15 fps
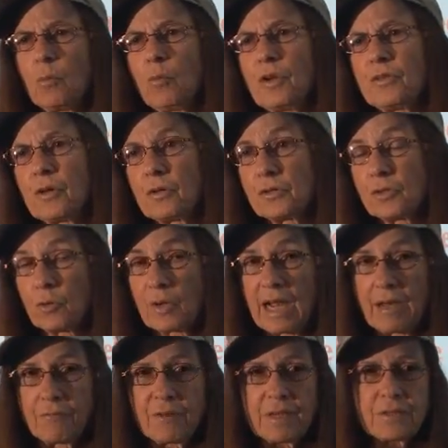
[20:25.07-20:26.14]
with those
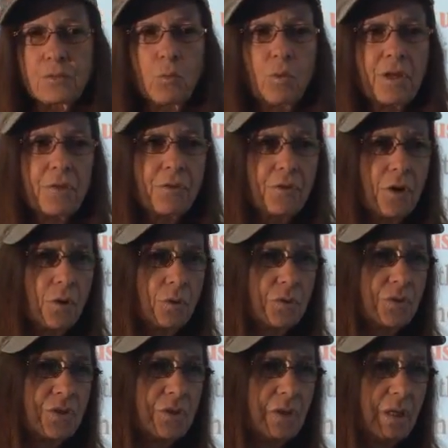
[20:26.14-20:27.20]
graphics, with
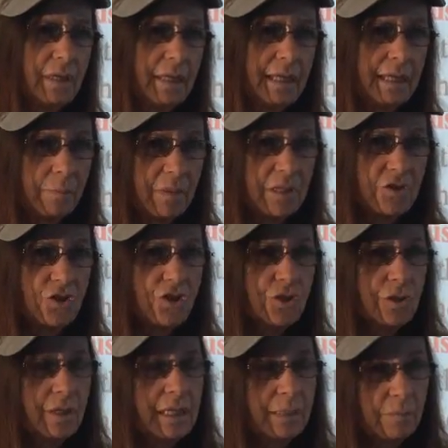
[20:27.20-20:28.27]
those
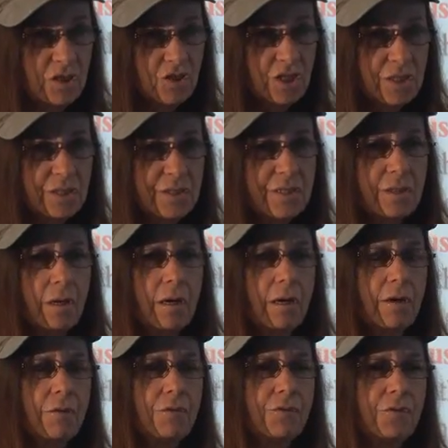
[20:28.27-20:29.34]
images
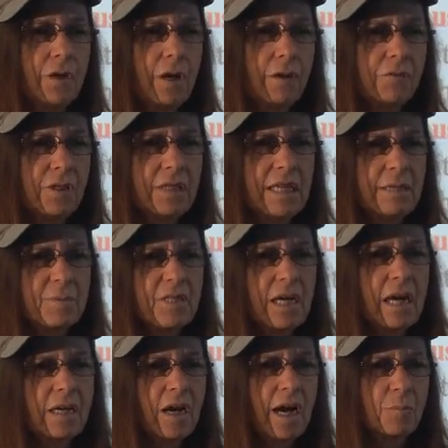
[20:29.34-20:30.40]
of the deep
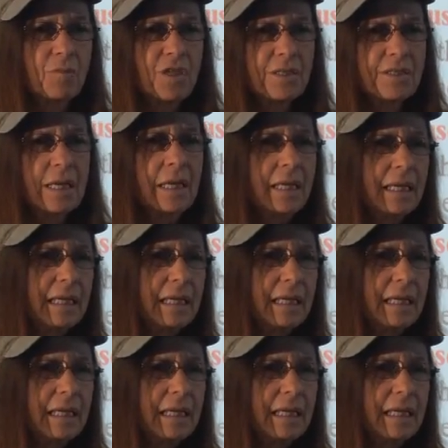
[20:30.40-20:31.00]
sky objects,